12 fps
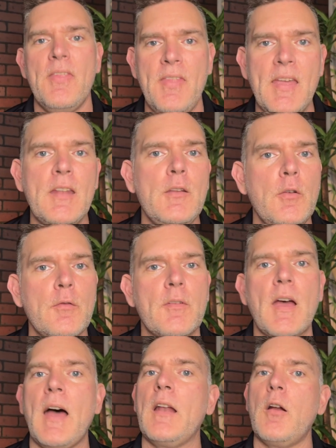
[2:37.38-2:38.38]
Then you've
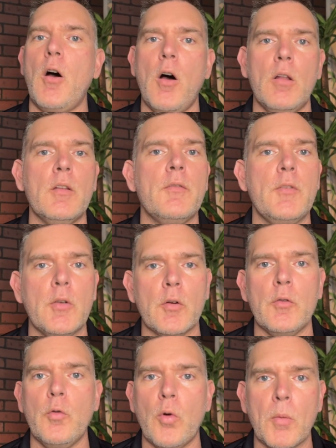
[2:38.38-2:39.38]
got all of
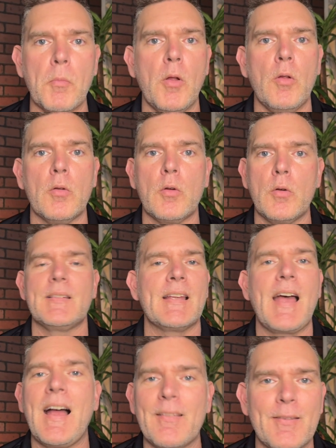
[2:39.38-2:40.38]
your normal
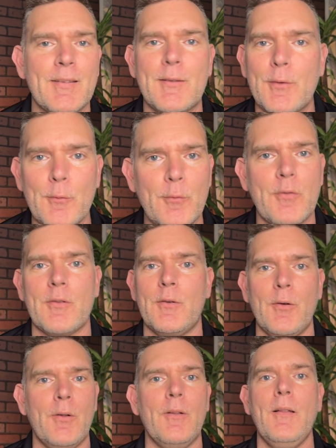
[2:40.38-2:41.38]

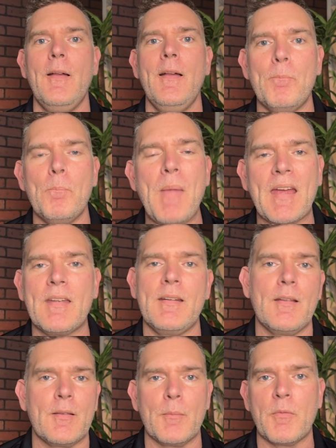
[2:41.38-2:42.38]
constitutional
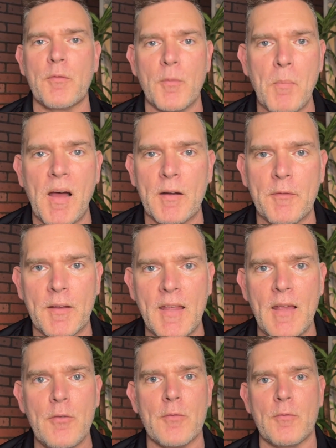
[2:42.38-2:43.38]
mechanisms for
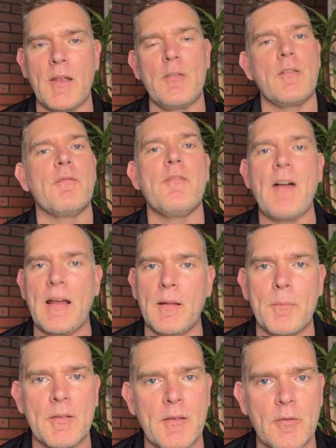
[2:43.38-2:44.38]
modification, right? File
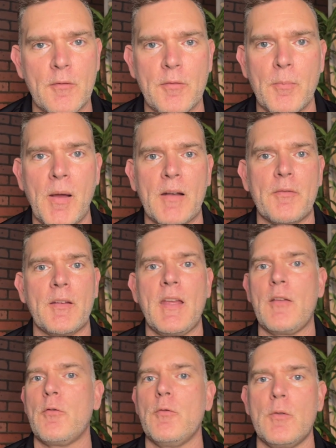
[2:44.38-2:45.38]
a petition for
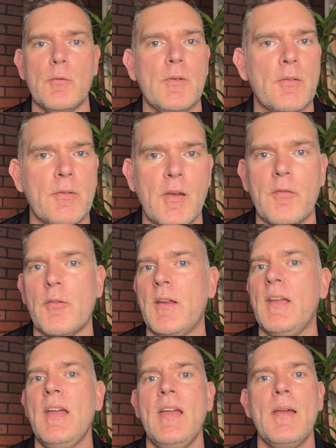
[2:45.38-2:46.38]
modification, do
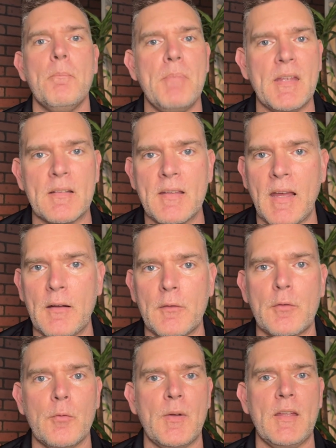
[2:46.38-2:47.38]
discovery, be
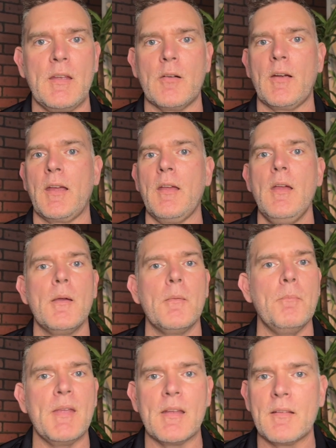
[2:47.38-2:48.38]
entitled to a hearing,
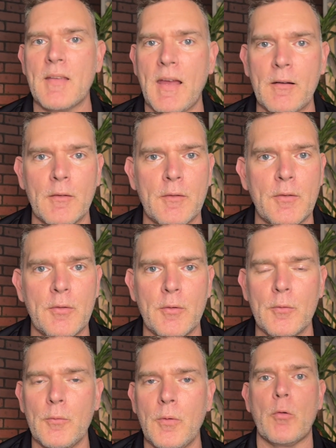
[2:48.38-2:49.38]
be entitled
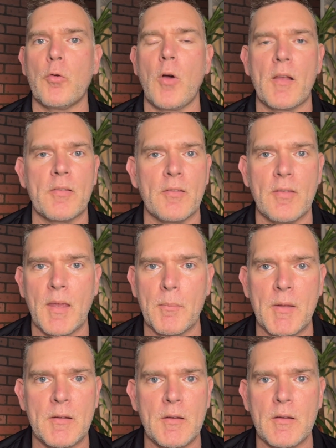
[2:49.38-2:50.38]
to
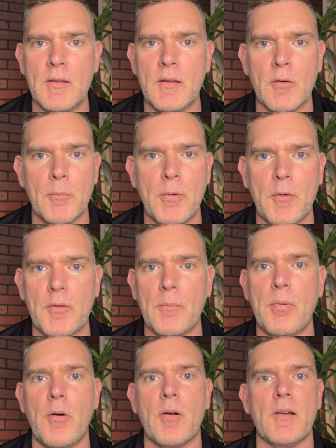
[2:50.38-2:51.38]
cross-examine your
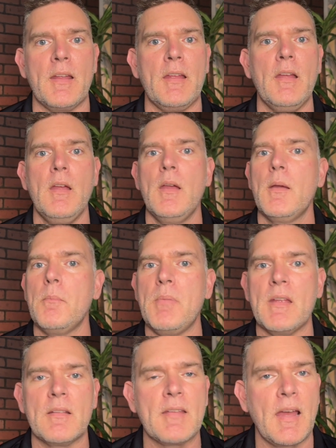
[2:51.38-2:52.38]
opposing party,
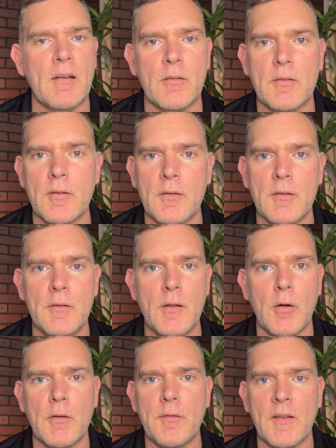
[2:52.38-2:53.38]
be entitled to
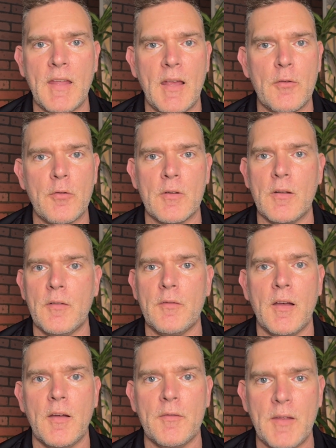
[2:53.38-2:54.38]
notification
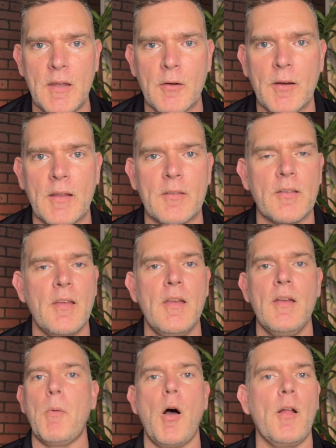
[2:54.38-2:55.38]
of hearings,
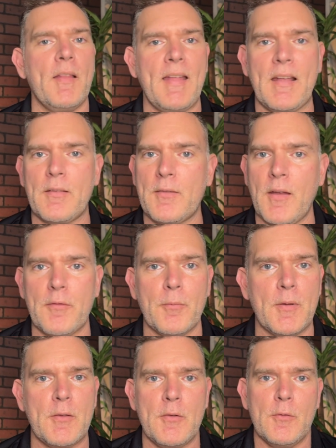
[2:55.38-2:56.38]
all of that stuff,
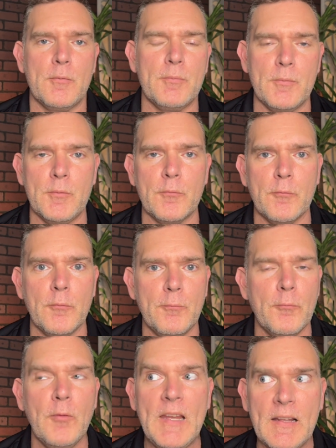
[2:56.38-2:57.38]
which you
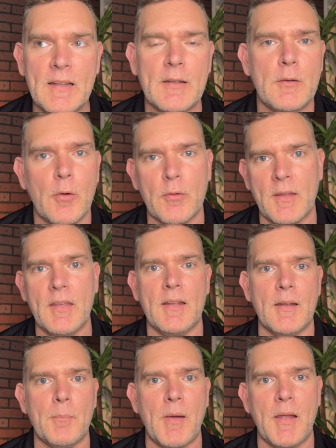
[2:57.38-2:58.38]
really don't
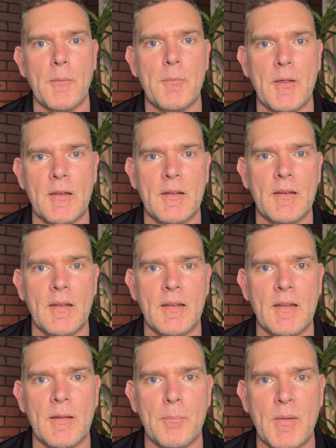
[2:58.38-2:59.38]
get, in my opinion,
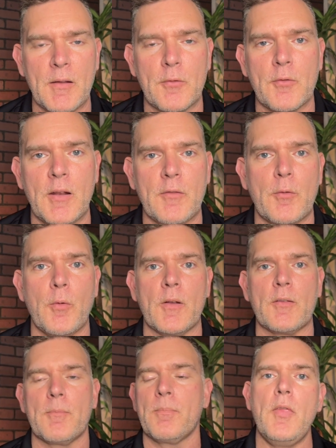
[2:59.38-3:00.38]
in the administrative
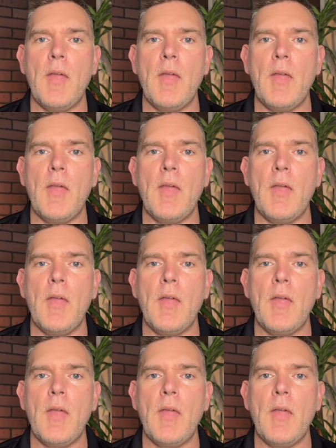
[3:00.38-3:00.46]
courts.